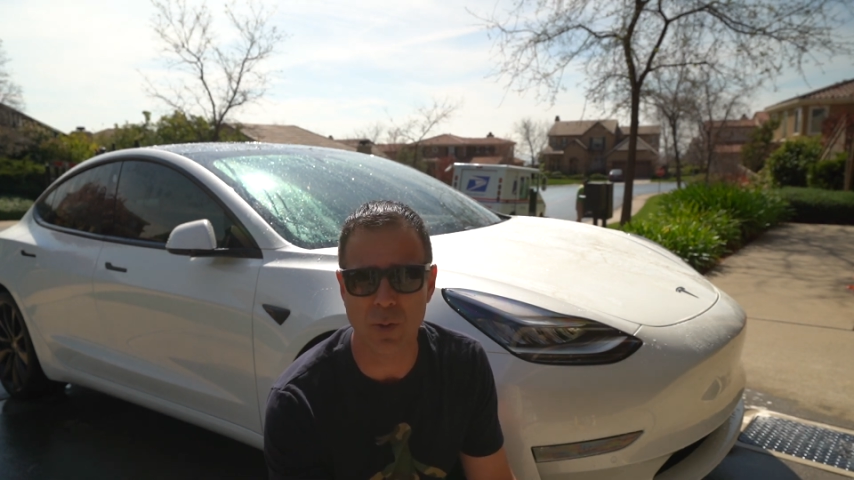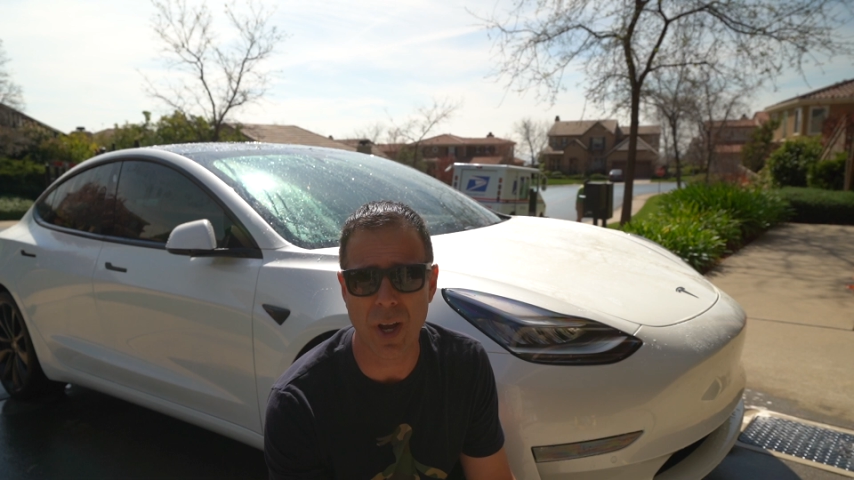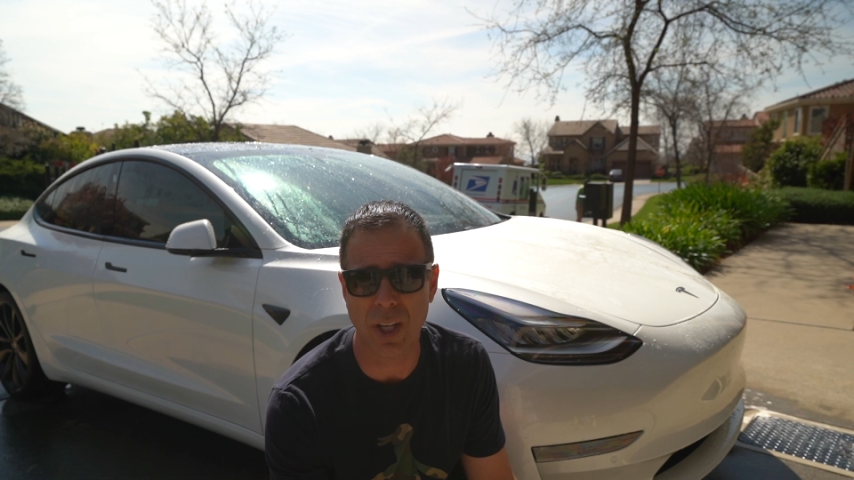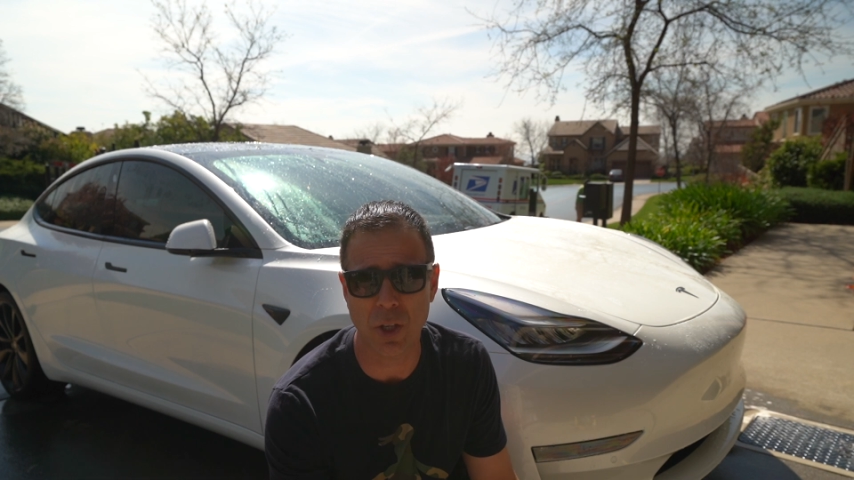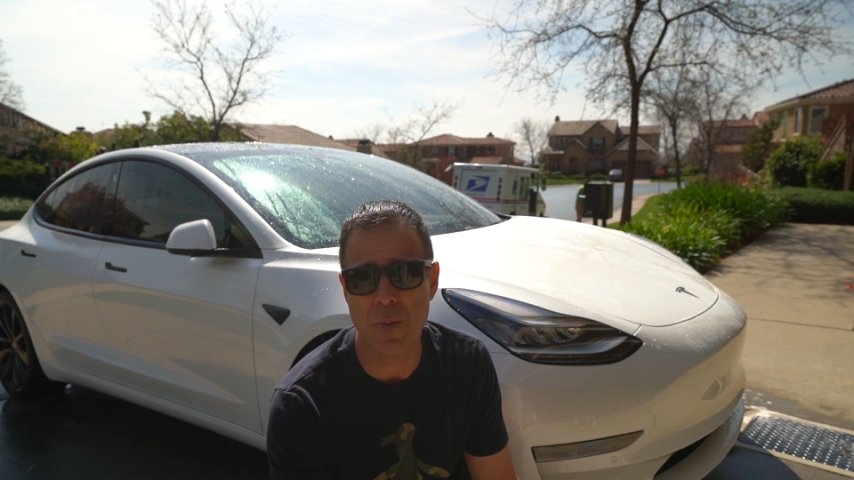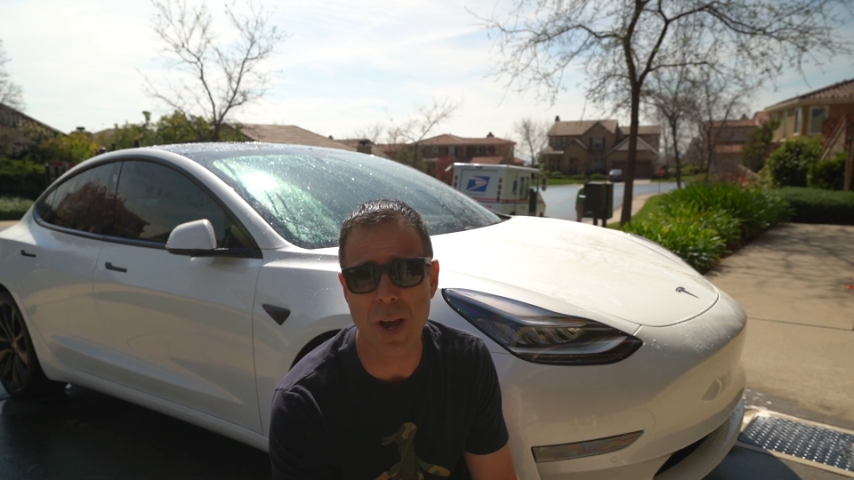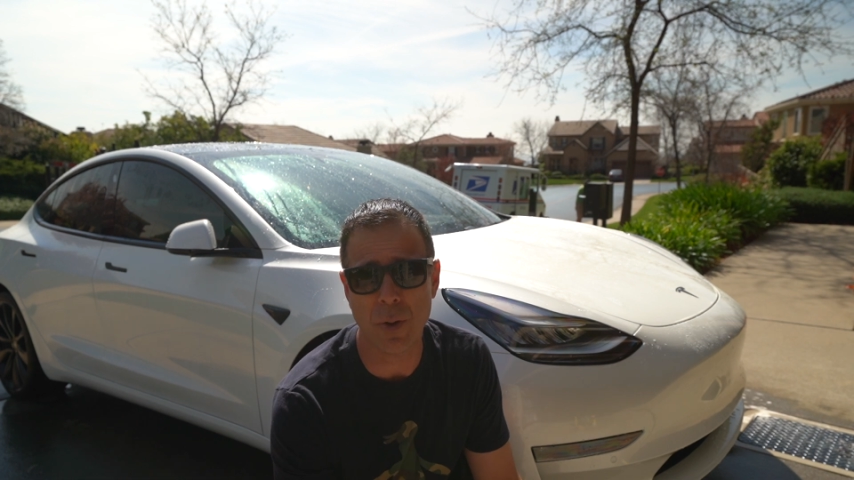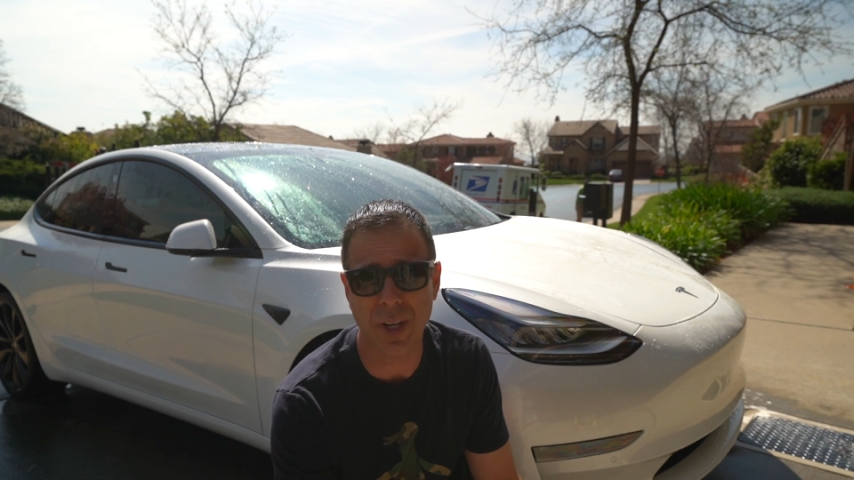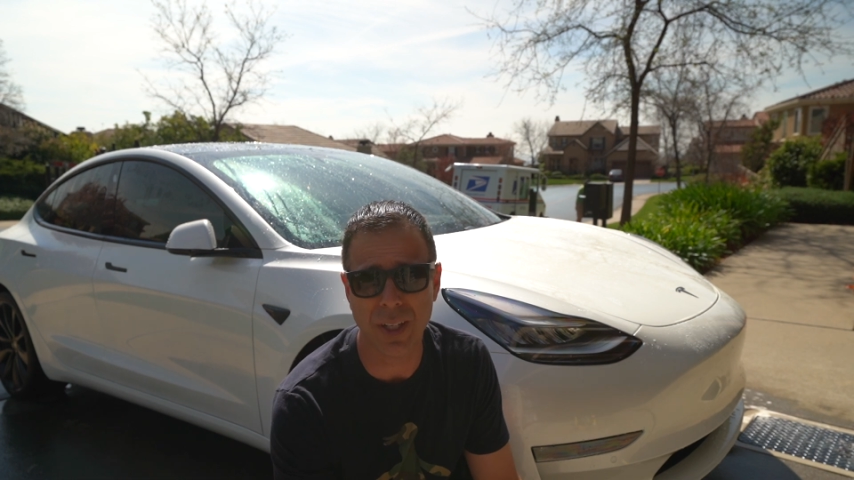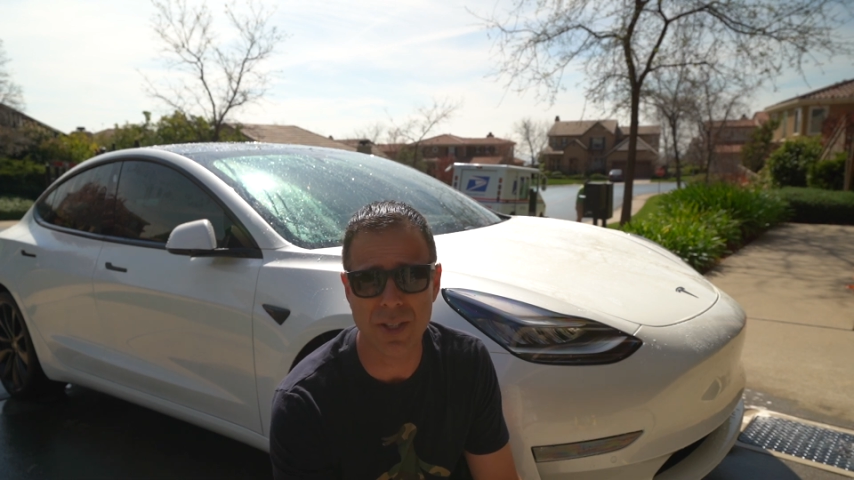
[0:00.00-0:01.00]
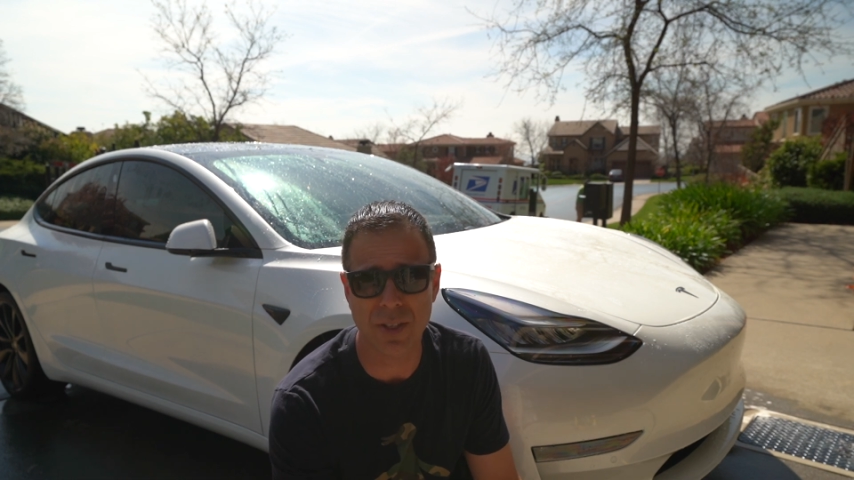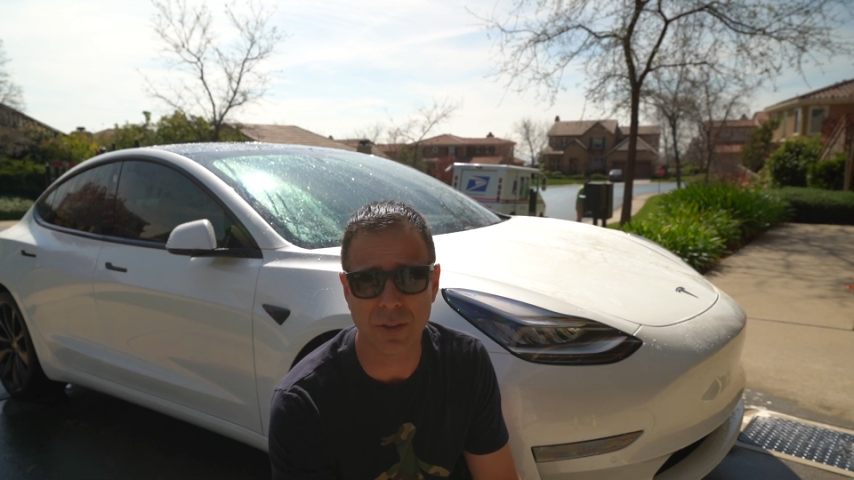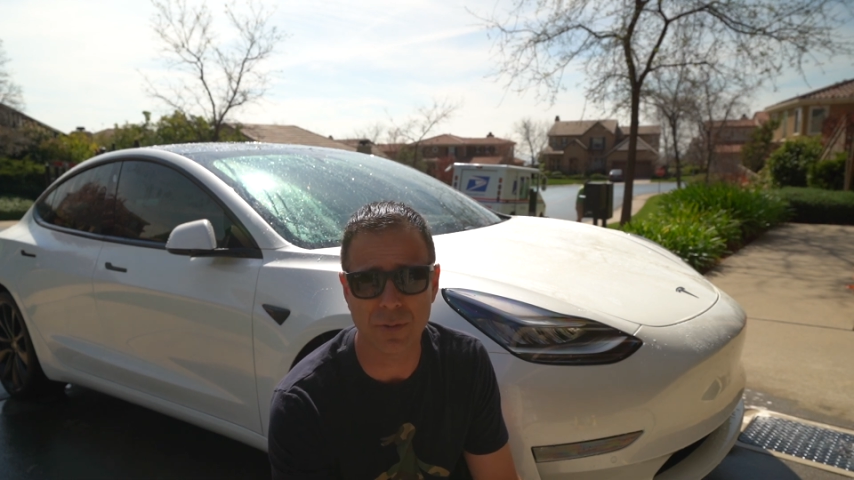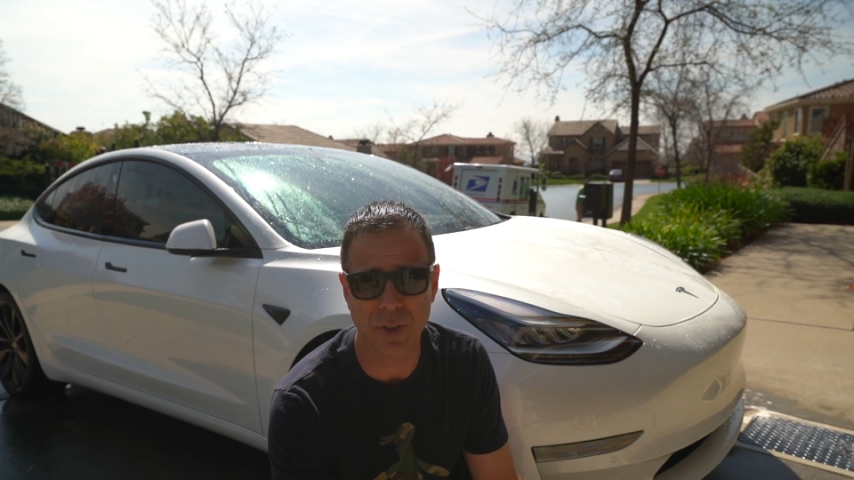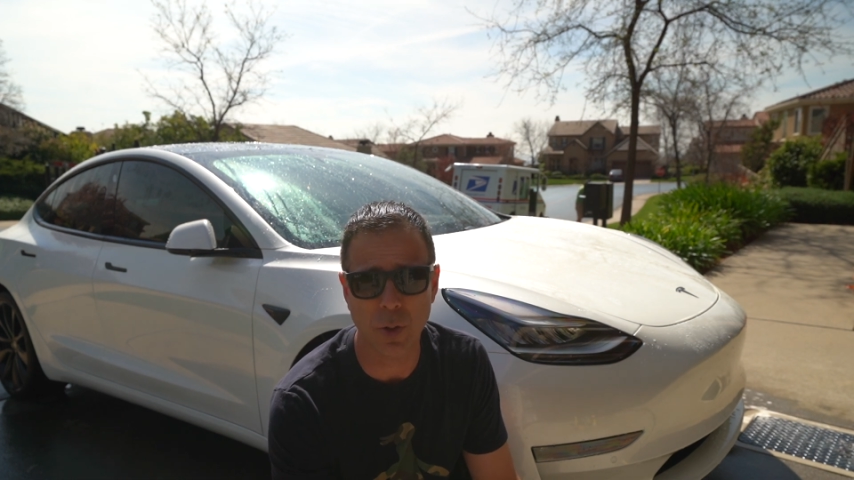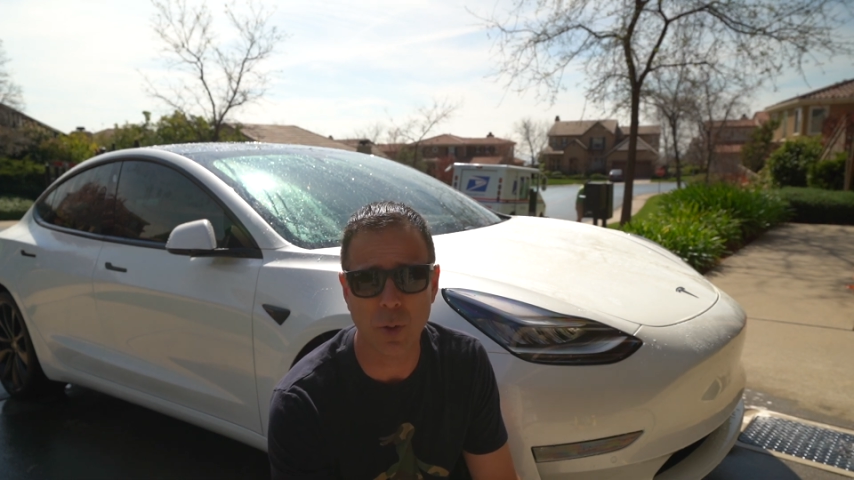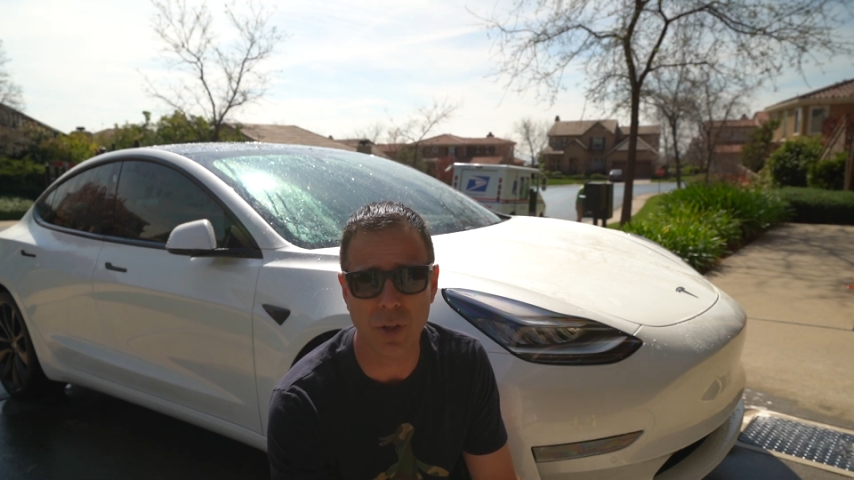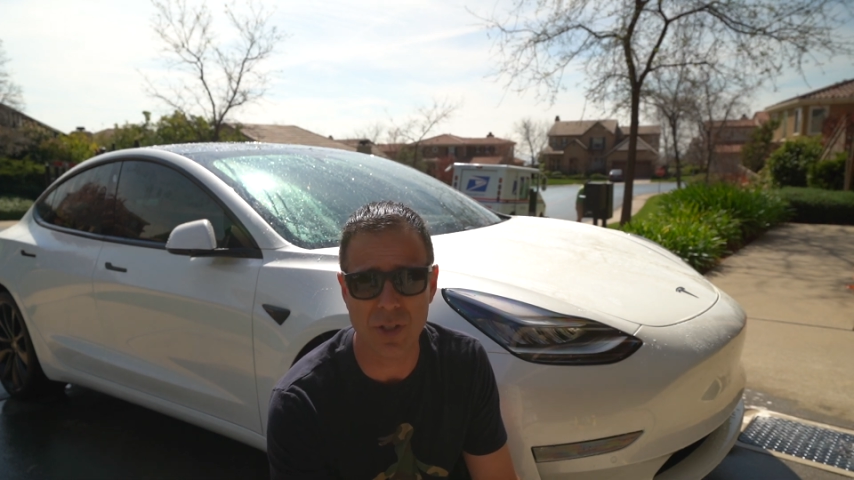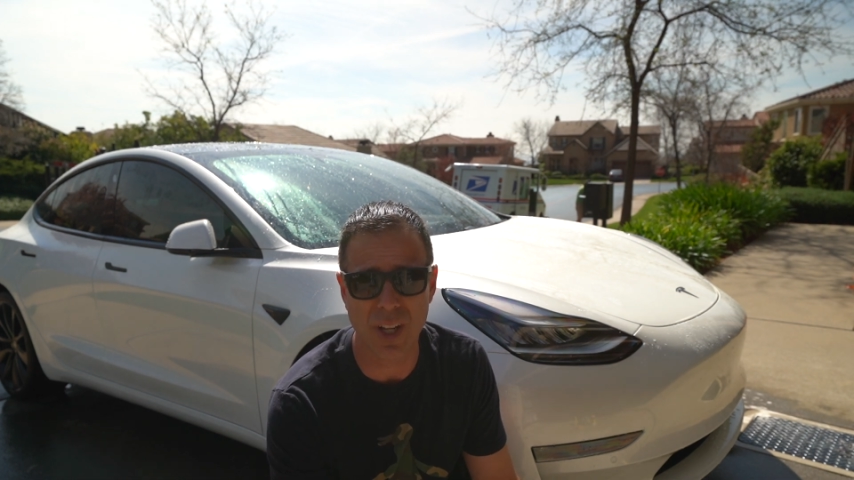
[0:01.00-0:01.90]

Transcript: why you might want to consider it for yours,